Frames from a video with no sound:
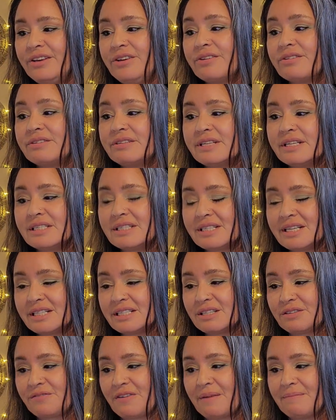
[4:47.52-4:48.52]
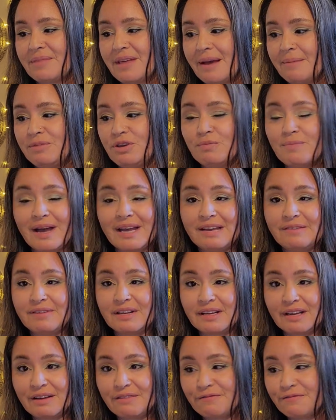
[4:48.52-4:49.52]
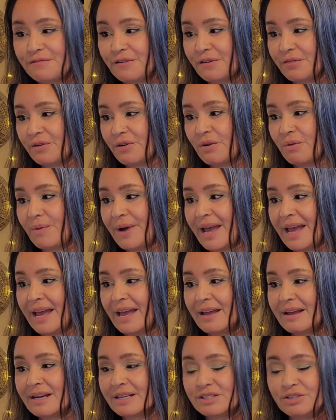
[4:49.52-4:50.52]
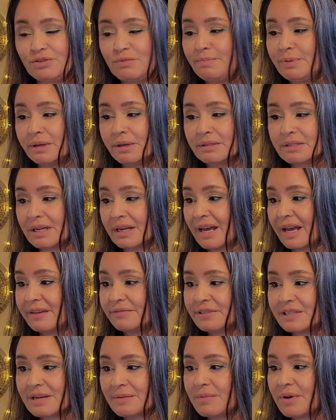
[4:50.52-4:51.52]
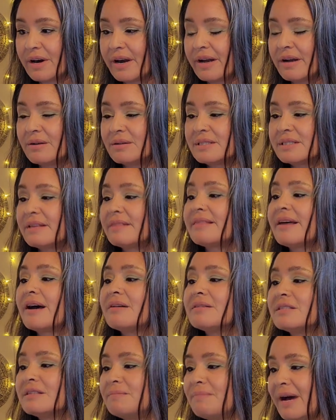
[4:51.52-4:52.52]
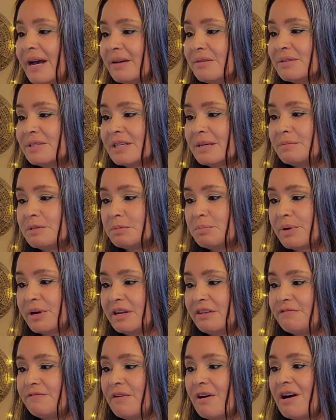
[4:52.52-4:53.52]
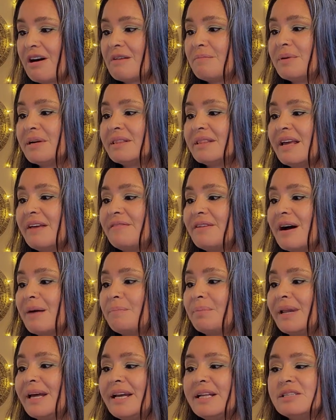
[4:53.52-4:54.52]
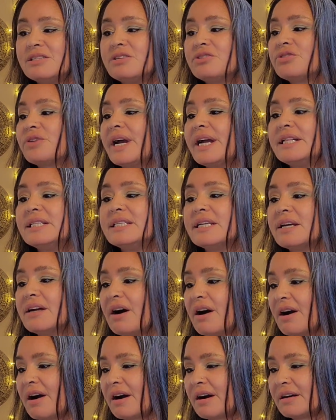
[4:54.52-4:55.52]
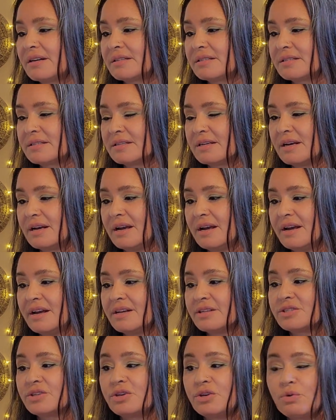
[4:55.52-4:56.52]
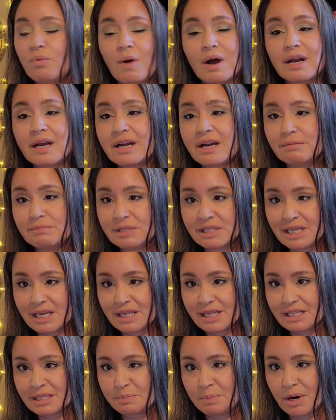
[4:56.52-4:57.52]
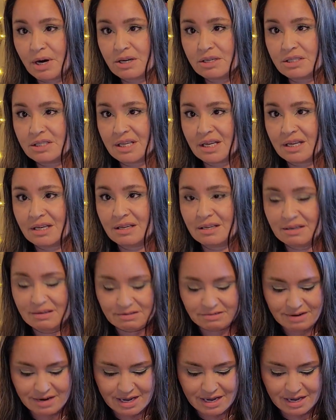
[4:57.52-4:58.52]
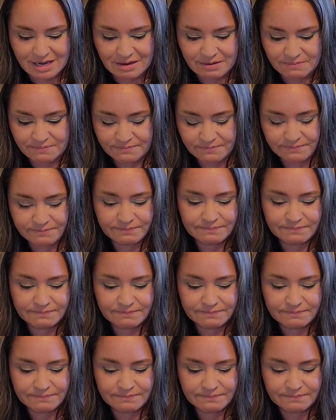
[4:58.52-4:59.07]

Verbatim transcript: you're distanced from them. You might even live further away because you built a life somewhere else. A thousand miles seems pretty far, but they've got planes and trains and cars. So you want to come see this person, right?